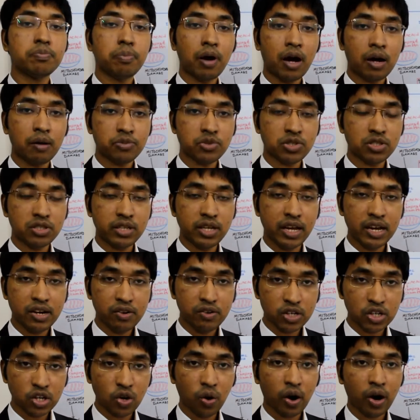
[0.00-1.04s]
pumps, they
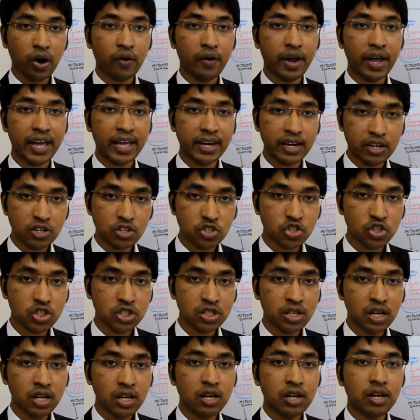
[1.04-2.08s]
require
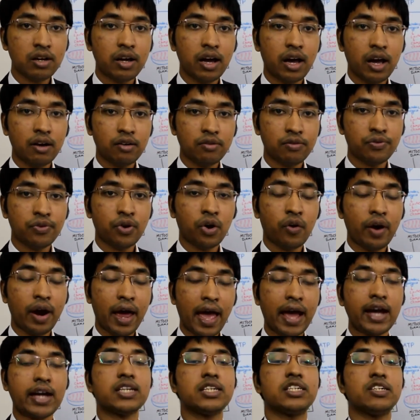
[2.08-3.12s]
energy for
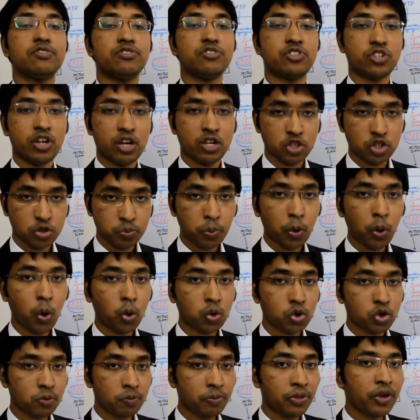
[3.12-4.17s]
active
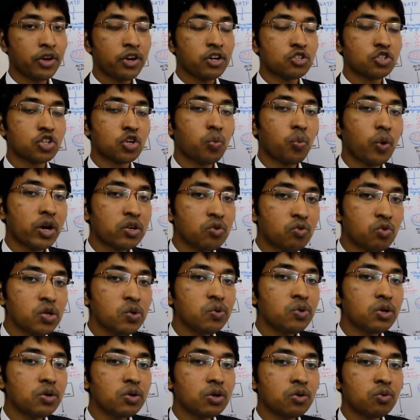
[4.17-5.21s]
transport. So when
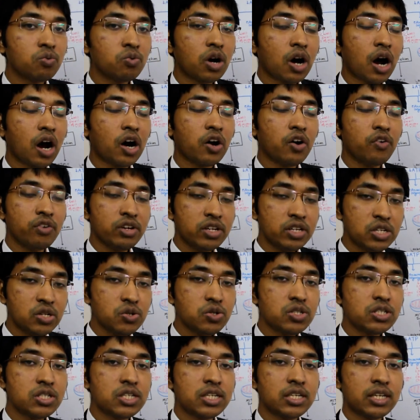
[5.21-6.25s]
we are
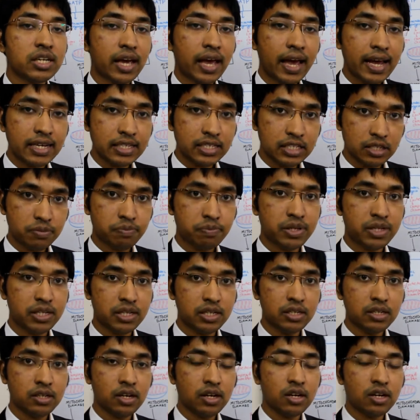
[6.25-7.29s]
reducing
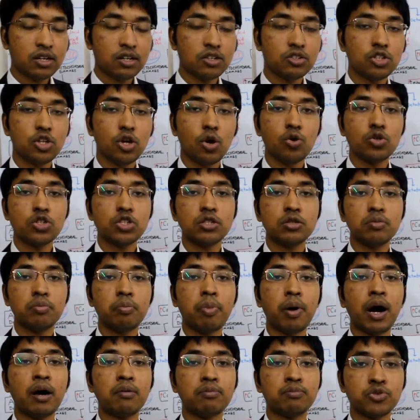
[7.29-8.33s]
ATP, those
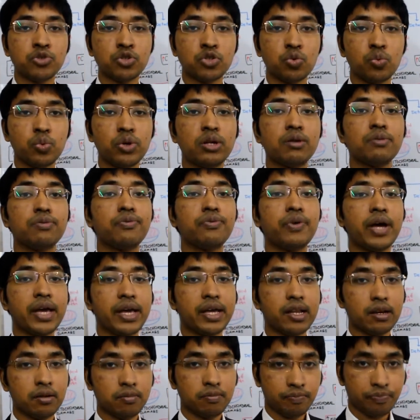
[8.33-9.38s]
pumps will
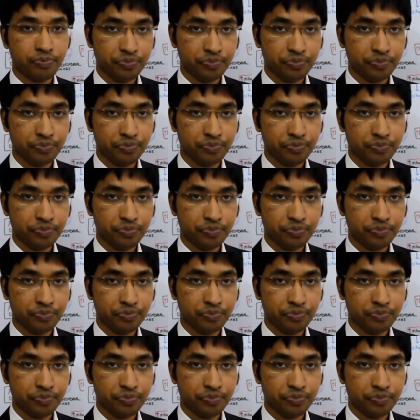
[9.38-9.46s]
fail.